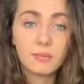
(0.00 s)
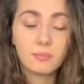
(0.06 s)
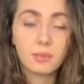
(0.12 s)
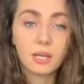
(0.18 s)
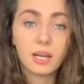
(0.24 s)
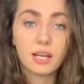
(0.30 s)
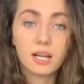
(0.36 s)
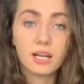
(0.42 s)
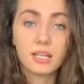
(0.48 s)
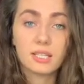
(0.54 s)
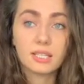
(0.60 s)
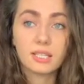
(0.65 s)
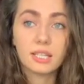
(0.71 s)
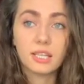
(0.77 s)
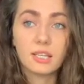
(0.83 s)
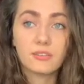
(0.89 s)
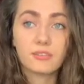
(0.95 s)
because
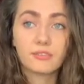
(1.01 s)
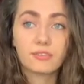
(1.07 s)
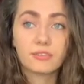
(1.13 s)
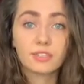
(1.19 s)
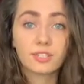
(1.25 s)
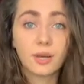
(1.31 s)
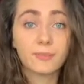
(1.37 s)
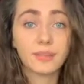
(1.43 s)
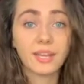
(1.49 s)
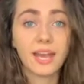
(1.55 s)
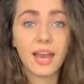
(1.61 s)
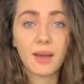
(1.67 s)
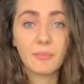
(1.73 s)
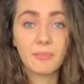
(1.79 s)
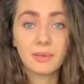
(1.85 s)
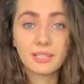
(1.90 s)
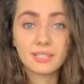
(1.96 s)
if something
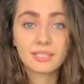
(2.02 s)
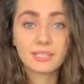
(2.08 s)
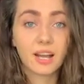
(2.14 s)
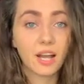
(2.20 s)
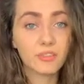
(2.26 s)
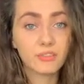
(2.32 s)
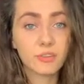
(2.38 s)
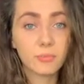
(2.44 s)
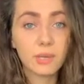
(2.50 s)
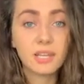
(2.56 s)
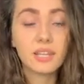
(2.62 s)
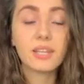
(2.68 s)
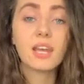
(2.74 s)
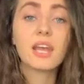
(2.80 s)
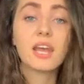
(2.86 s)
happens, God forbid,